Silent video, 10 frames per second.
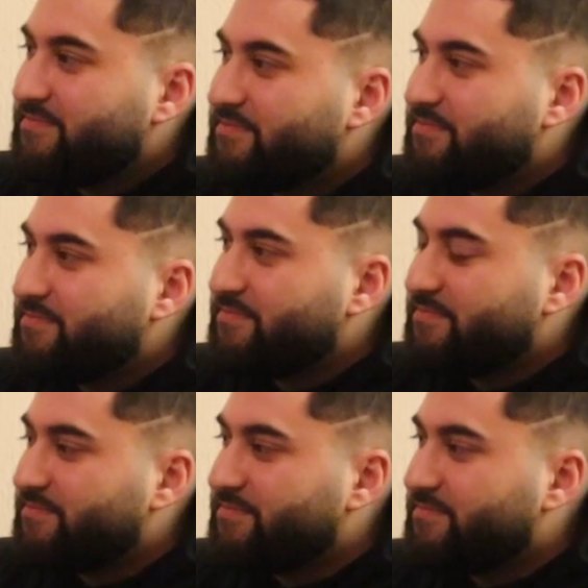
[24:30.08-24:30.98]

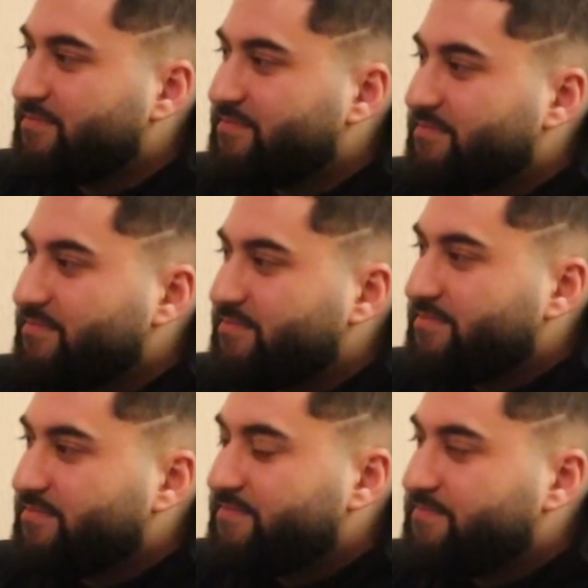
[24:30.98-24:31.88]

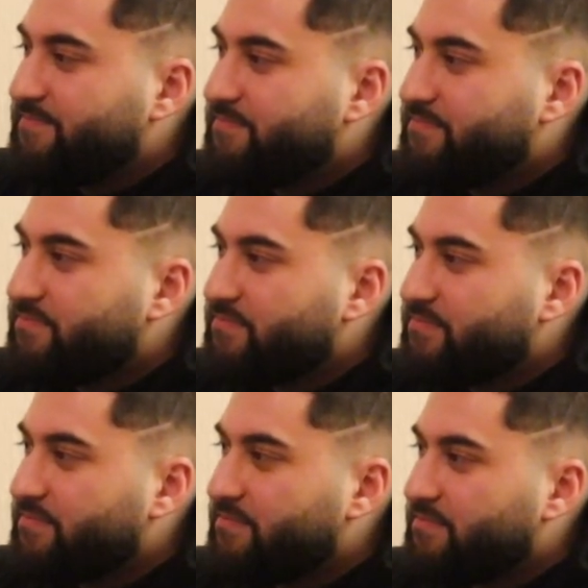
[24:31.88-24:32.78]

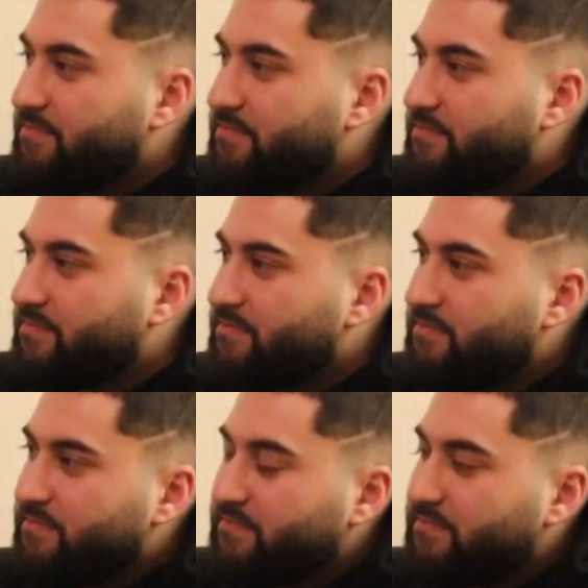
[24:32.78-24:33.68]

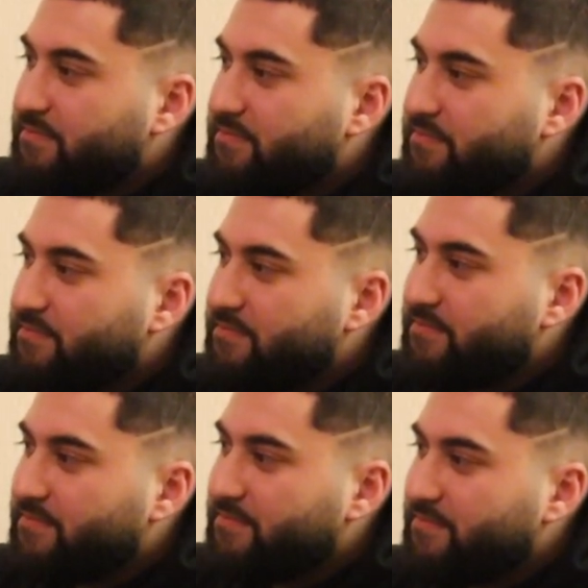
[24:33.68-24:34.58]

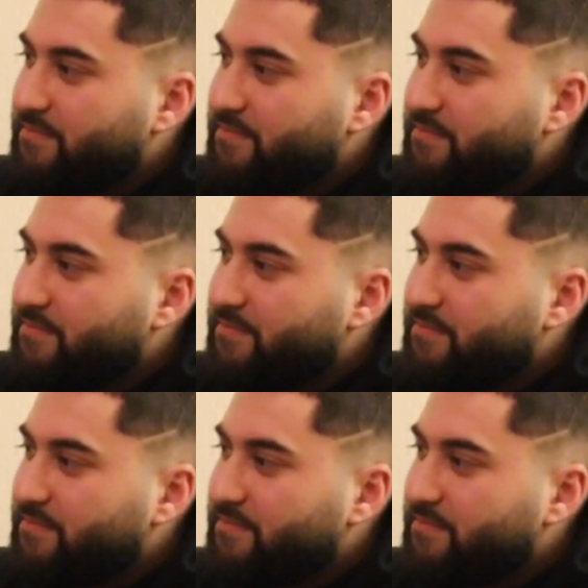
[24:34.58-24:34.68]
(silent)